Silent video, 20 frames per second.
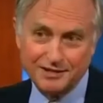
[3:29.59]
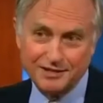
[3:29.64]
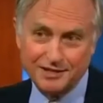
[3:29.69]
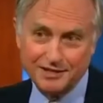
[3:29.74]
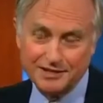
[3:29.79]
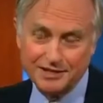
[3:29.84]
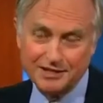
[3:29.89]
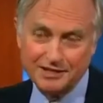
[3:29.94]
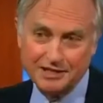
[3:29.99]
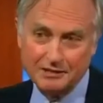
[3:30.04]
And I
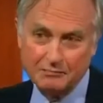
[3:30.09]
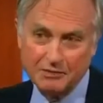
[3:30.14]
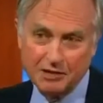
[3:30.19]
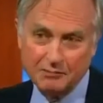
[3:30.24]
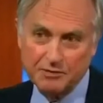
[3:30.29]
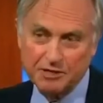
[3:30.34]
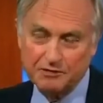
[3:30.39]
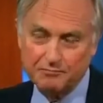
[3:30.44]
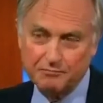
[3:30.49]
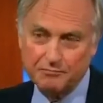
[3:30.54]
think there may
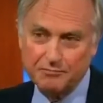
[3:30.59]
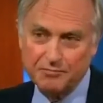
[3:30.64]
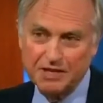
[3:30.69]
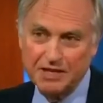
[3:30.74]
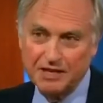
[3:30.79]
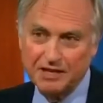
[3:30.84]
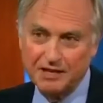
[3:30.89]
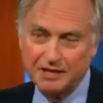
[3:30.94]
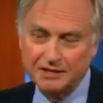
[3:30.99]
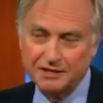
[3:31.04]
be a,
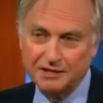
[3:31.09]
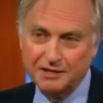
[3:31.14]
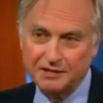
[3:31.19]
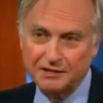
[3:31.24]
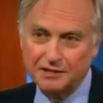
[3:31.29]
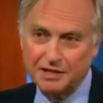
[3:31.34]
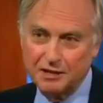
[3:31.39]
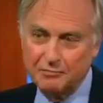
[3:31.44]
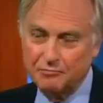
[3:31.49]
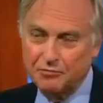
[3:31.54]
a
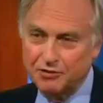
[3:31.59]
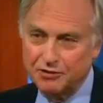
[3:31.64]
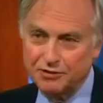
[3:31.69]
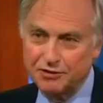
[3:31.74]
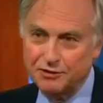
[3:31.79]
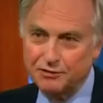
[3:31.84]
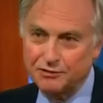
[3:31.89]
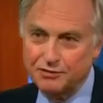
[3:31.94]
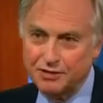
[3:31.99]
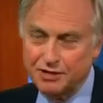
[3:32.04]
certain emperor's
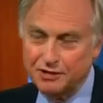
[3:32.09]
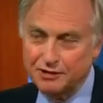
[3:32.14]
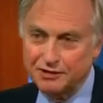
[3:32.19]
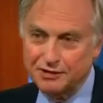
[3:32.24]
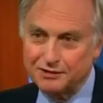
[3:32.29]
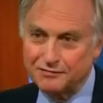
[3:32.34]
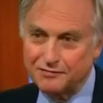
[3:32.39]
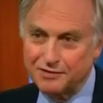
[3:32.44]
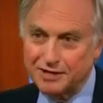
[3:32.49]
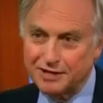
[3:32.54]
new
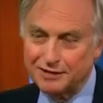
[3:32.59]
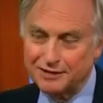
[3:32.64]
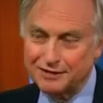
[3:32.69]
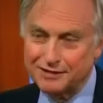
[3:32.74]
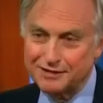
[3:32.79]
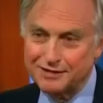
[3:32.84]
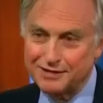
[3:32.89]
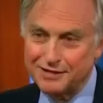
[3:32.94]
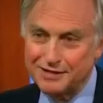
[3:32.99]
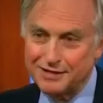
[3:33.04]
clothes effect
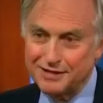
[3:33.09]
that